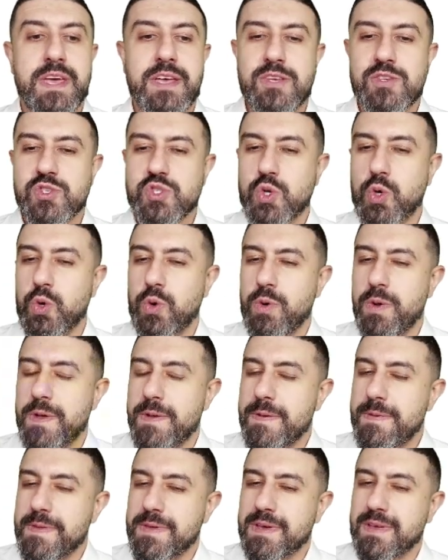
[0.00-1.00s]
So
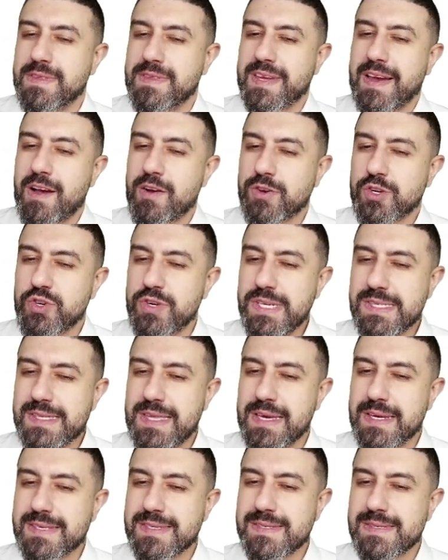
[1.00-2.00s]
the
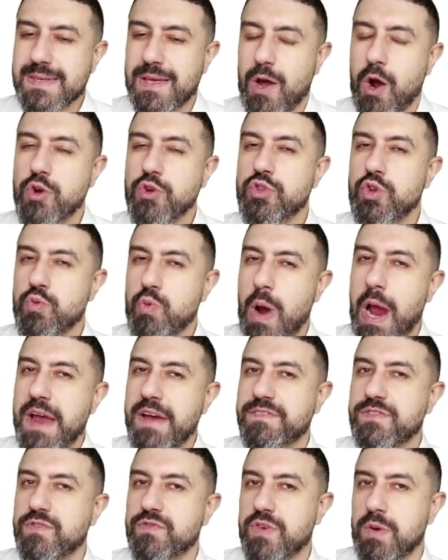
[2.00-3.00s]
characteristics are
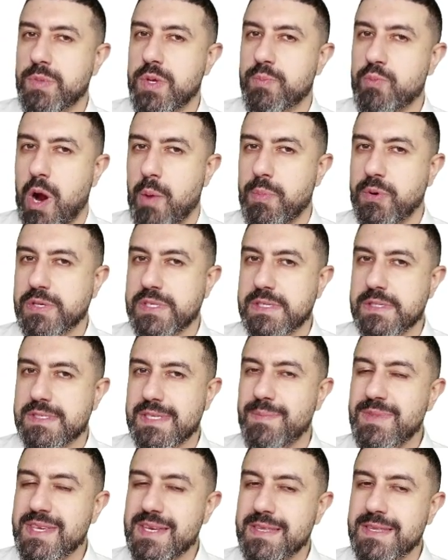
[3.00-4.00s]
derived from the properties.
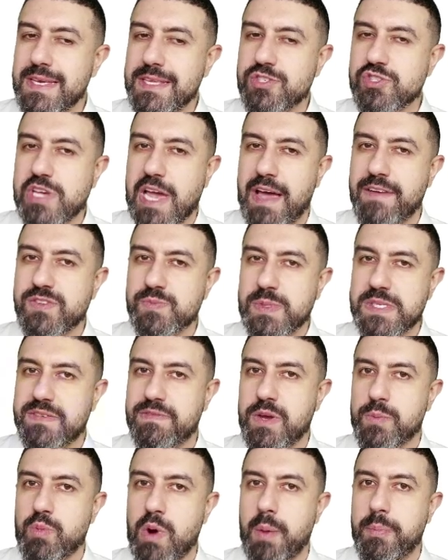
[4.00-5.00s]
Something needs to have
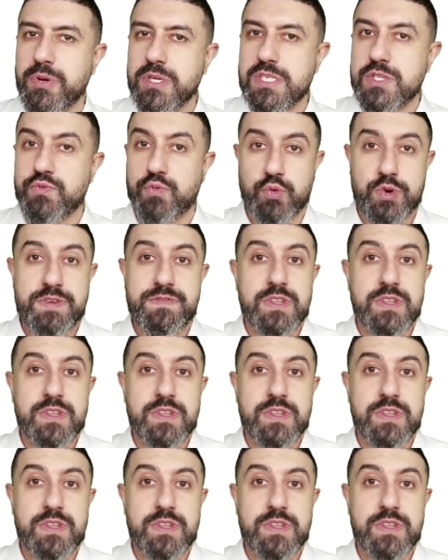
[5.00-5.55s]
specific properties for